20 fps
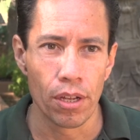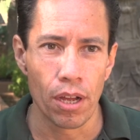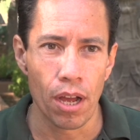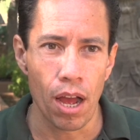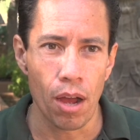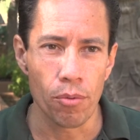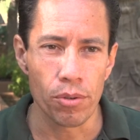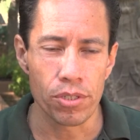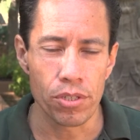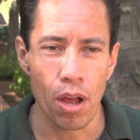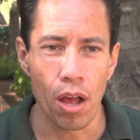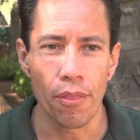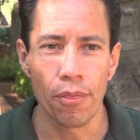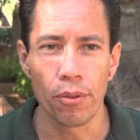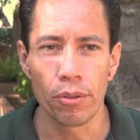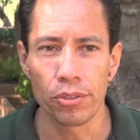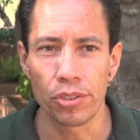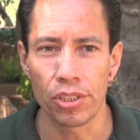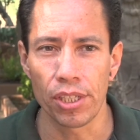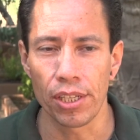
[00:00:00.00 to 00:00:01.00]
I was on
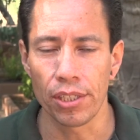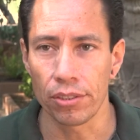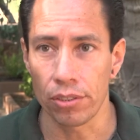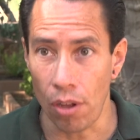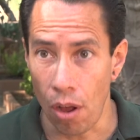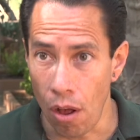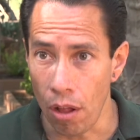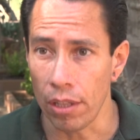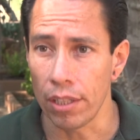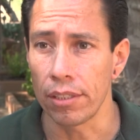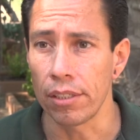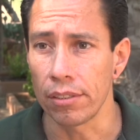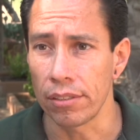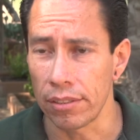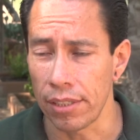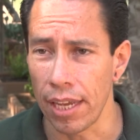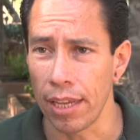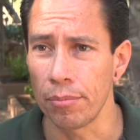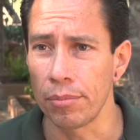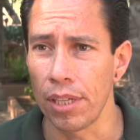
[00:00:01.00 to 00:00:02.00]
those things all at the
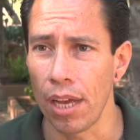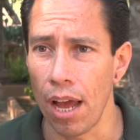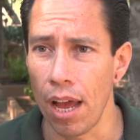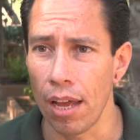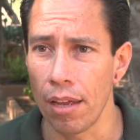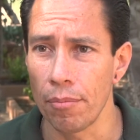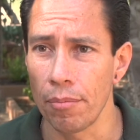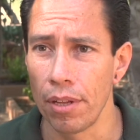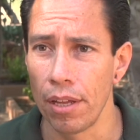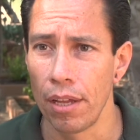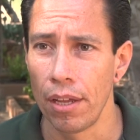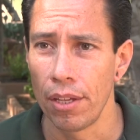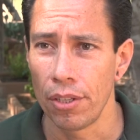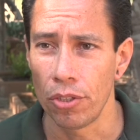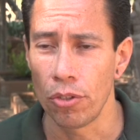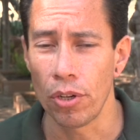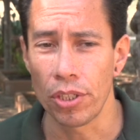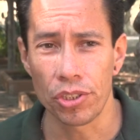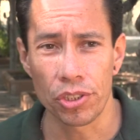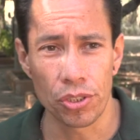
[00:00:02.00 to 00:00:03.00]
same time.
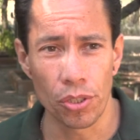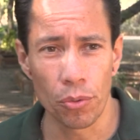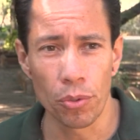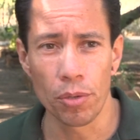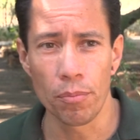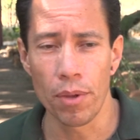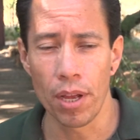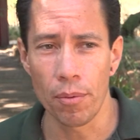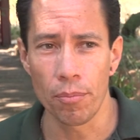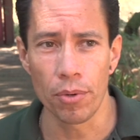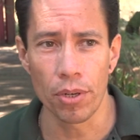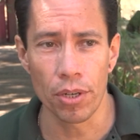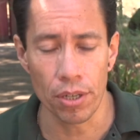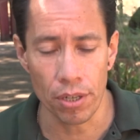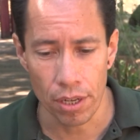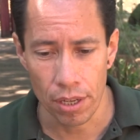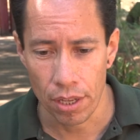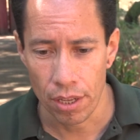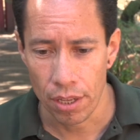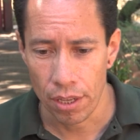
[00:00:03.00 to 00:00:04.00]
I still remember
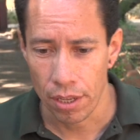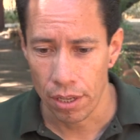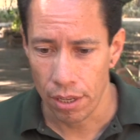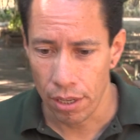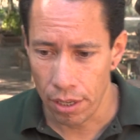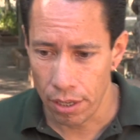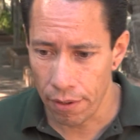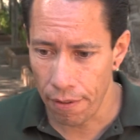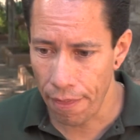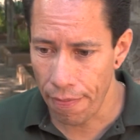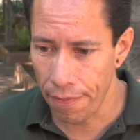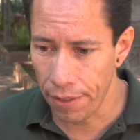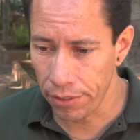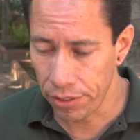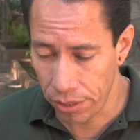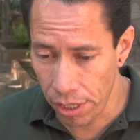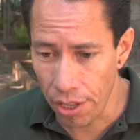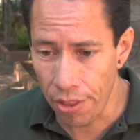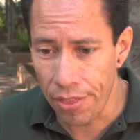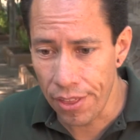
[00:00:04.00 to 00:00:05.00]

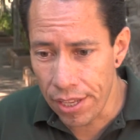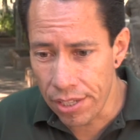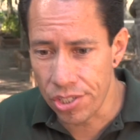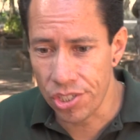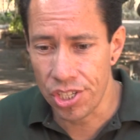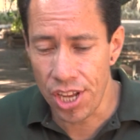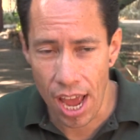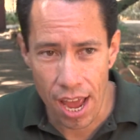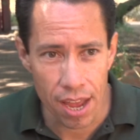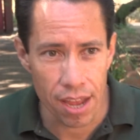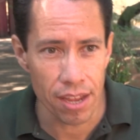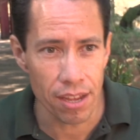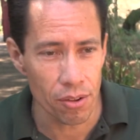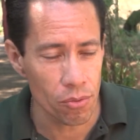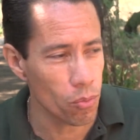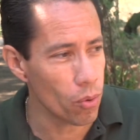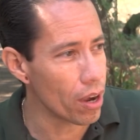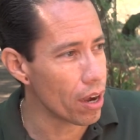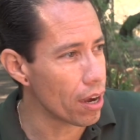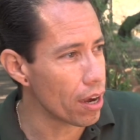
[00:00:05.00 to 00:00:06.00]
to this day
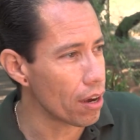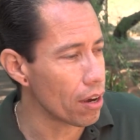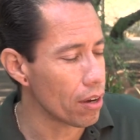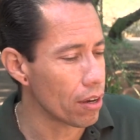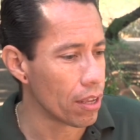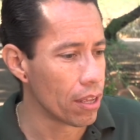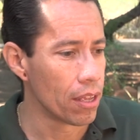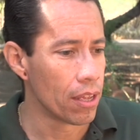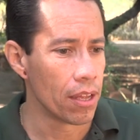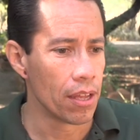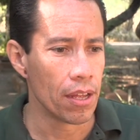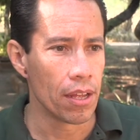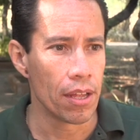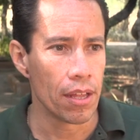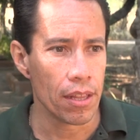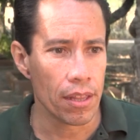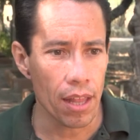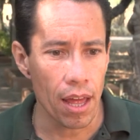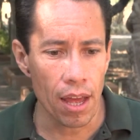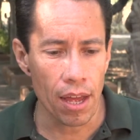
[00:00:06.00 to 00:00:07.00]
where,
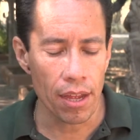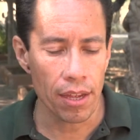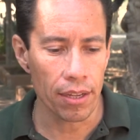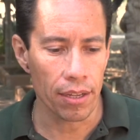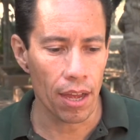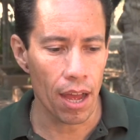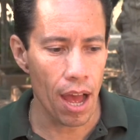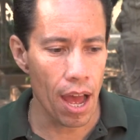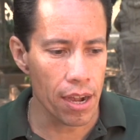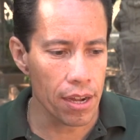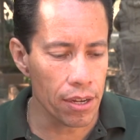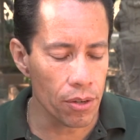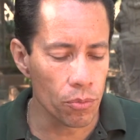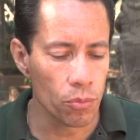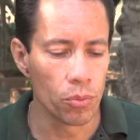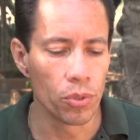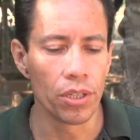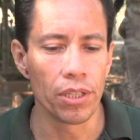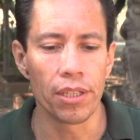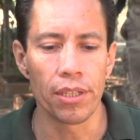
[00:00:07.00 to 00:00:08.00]
like, I didn't
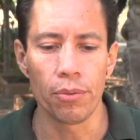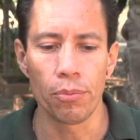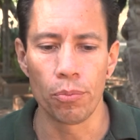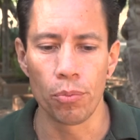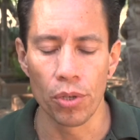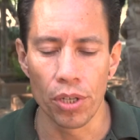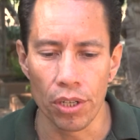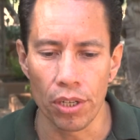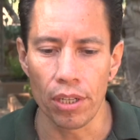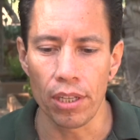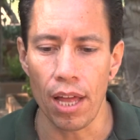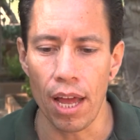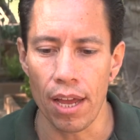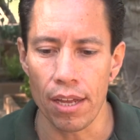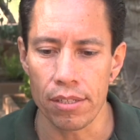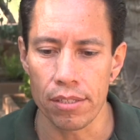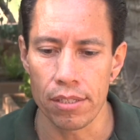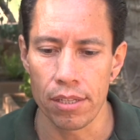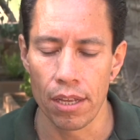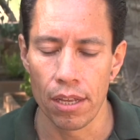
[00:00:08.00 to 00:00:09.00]
really
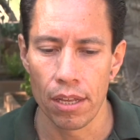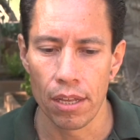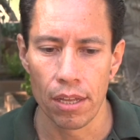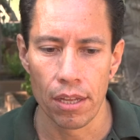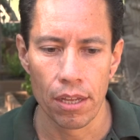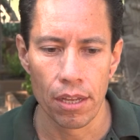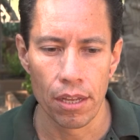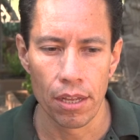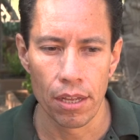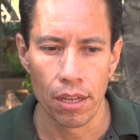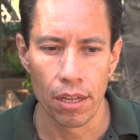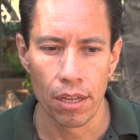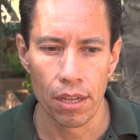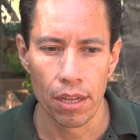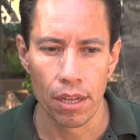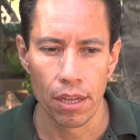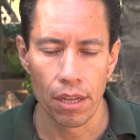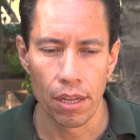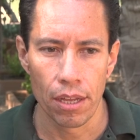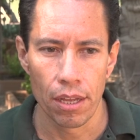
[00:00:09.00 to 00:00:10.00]
realize
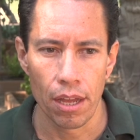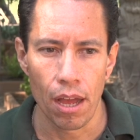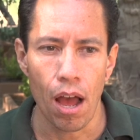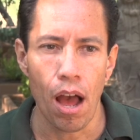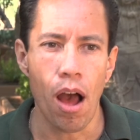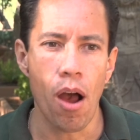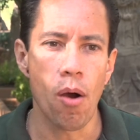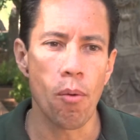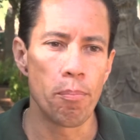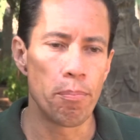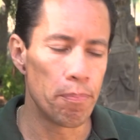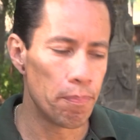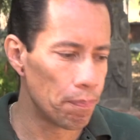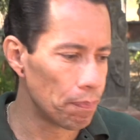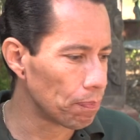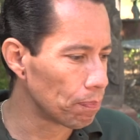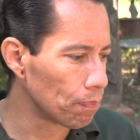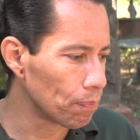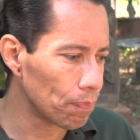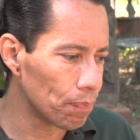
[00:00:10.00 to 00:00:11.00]
how
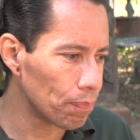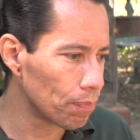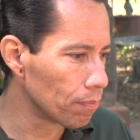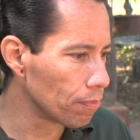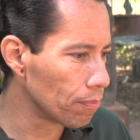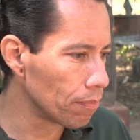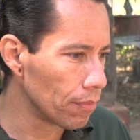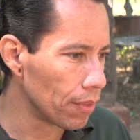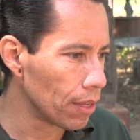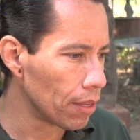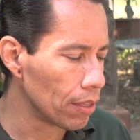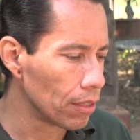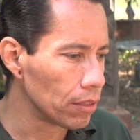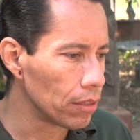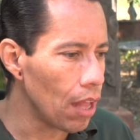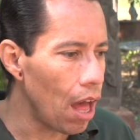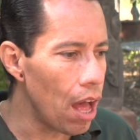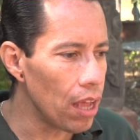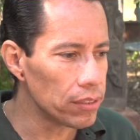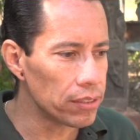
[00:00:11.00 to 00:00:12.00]

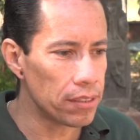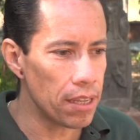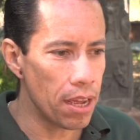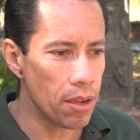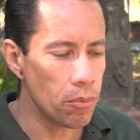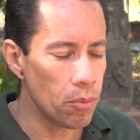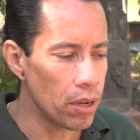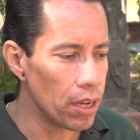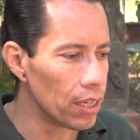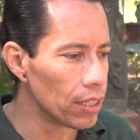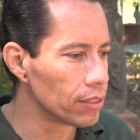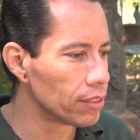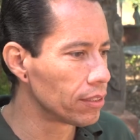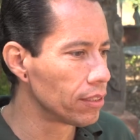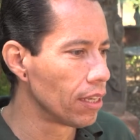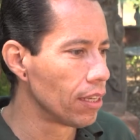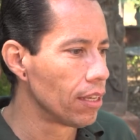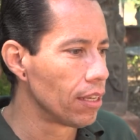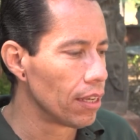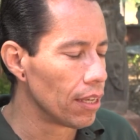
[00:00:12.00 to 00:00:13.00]
lost I was
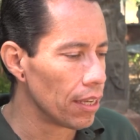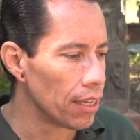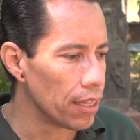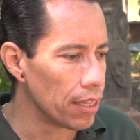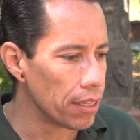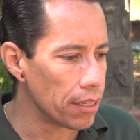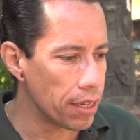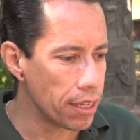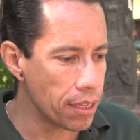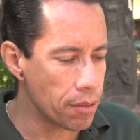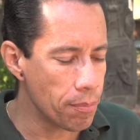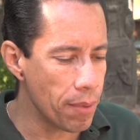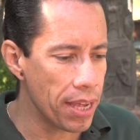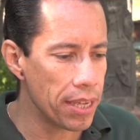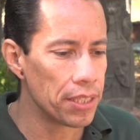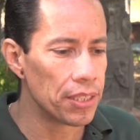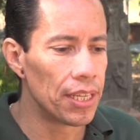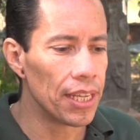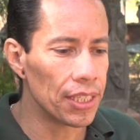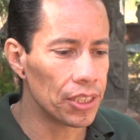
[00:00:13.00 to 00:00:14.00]
in my
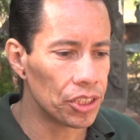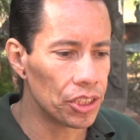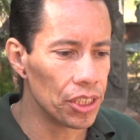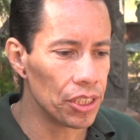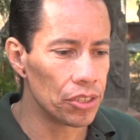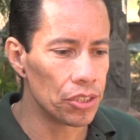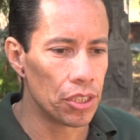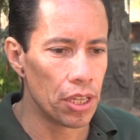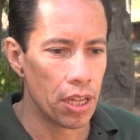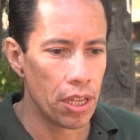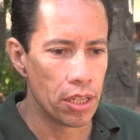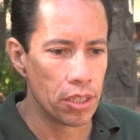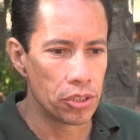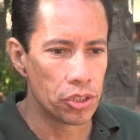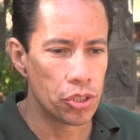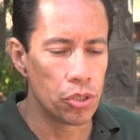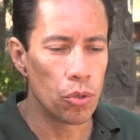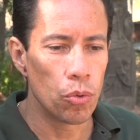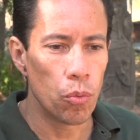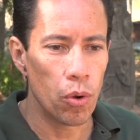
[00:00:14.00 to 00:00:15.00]
addiction,
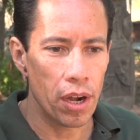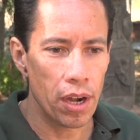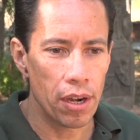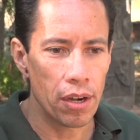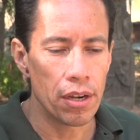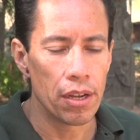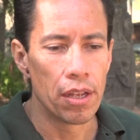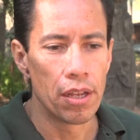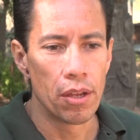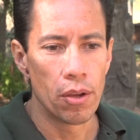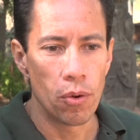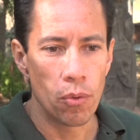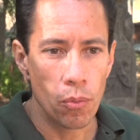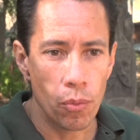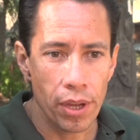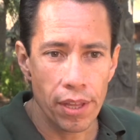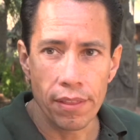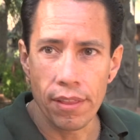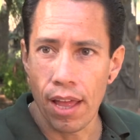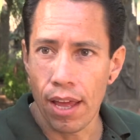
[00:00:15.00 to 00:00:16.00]
to where,
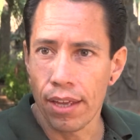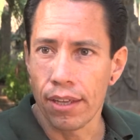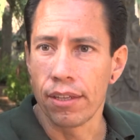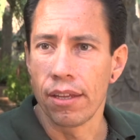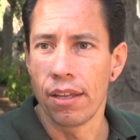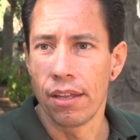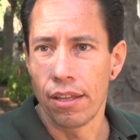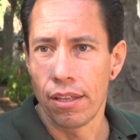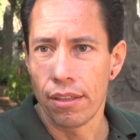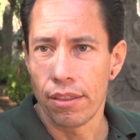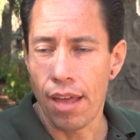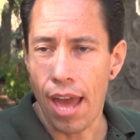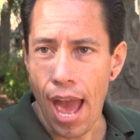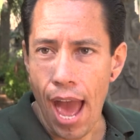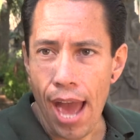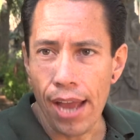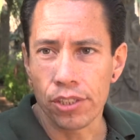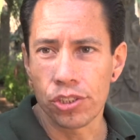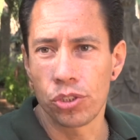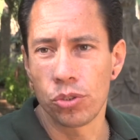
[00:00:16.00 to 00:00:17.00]
when, like, the
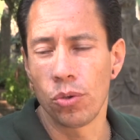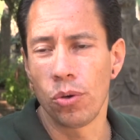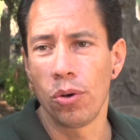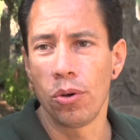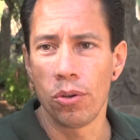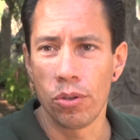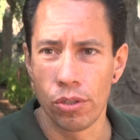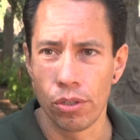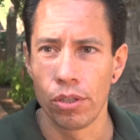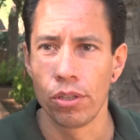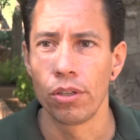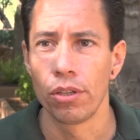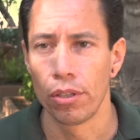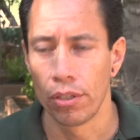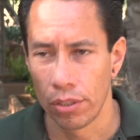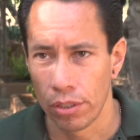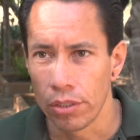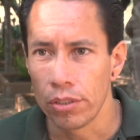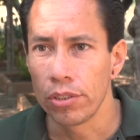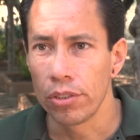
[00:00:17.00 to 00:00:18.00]
actual
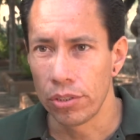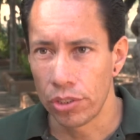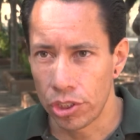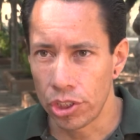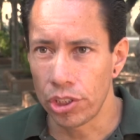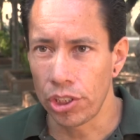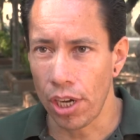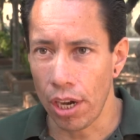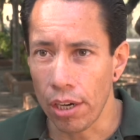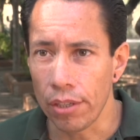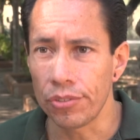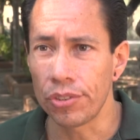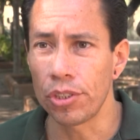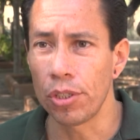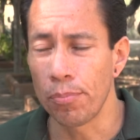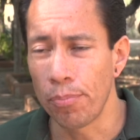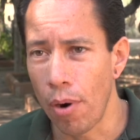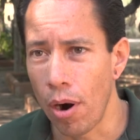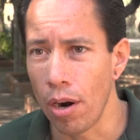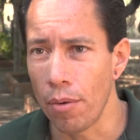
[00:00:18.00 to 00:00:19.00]
sheriff's
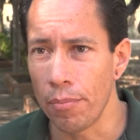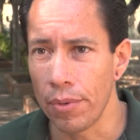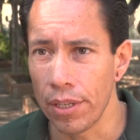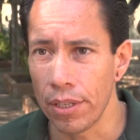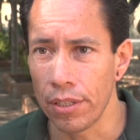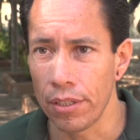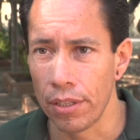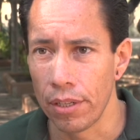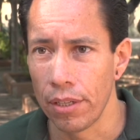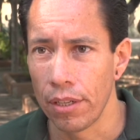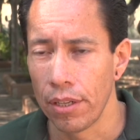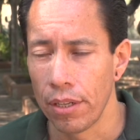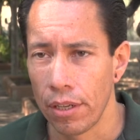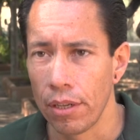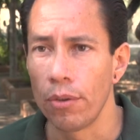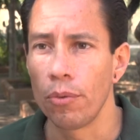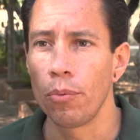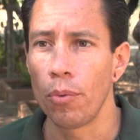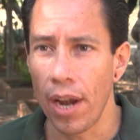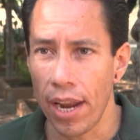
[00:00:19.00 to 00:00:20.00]
department
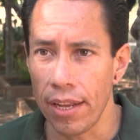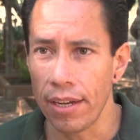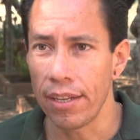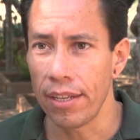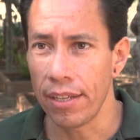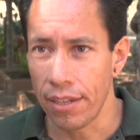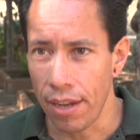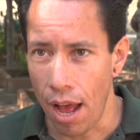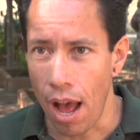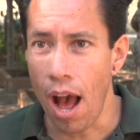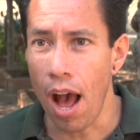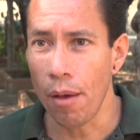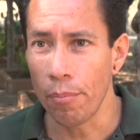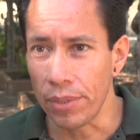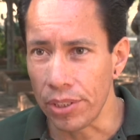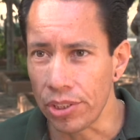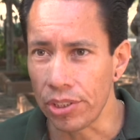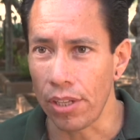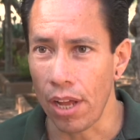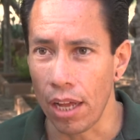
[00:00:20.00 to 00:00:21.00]
raided
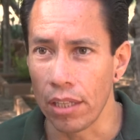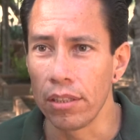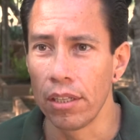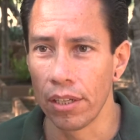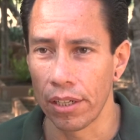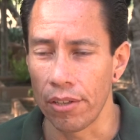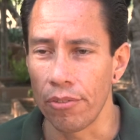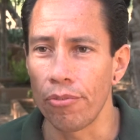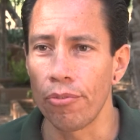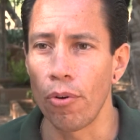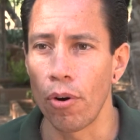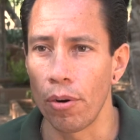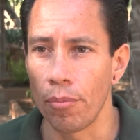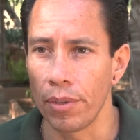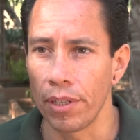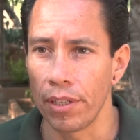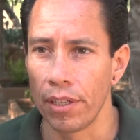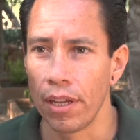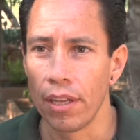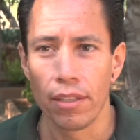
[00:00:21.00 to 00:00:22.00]
Amistad looking for
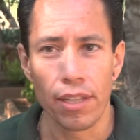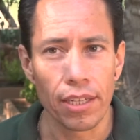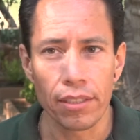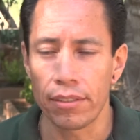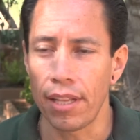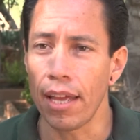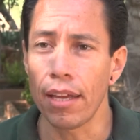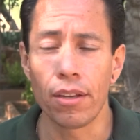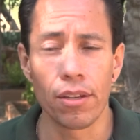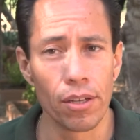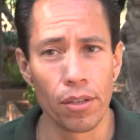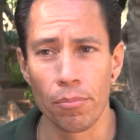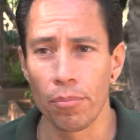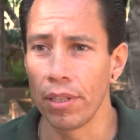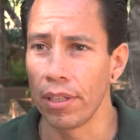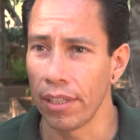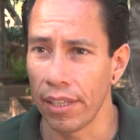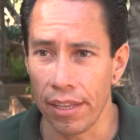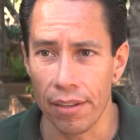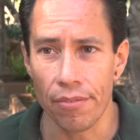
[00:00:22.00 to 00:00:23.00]
me, like, they couldn't
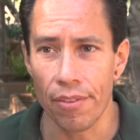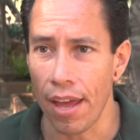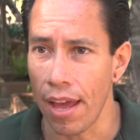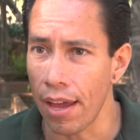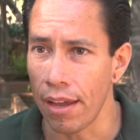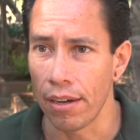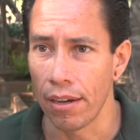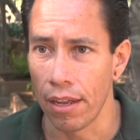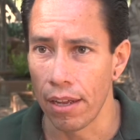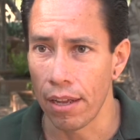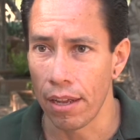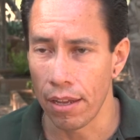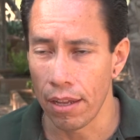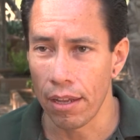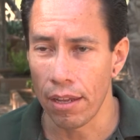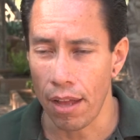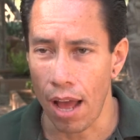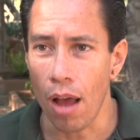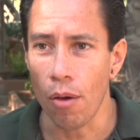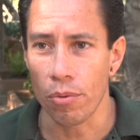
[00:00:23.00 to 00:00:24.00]
believe that
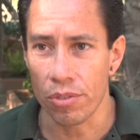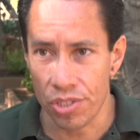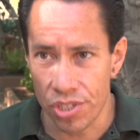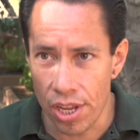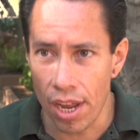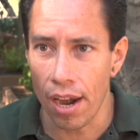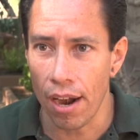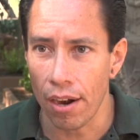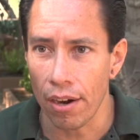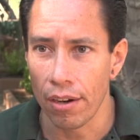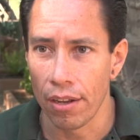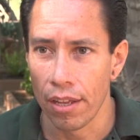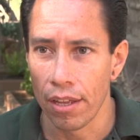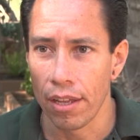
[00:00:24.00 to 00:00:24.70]
I was there.